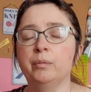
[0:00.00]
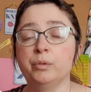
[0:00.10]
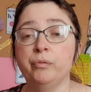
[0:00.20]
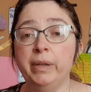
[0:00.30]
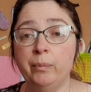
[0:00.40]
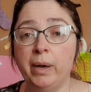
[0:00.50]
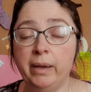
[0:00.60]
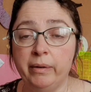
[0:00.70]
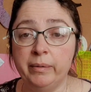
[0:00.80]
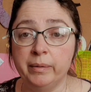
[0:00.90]
was
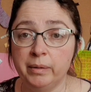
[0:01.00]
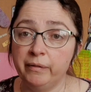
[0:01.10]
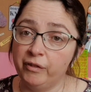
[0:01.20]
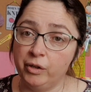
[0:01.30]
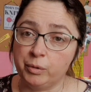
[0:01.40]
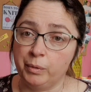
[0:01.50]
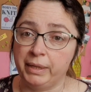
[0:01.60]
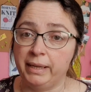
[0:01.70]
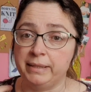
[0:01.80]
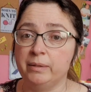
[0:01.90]
re-wearing the first one
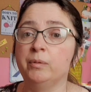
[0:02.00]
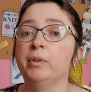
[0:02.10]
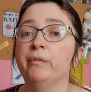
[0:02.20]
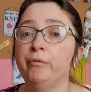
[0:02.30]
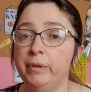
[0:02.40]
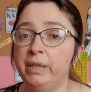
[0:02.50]
that I did where I've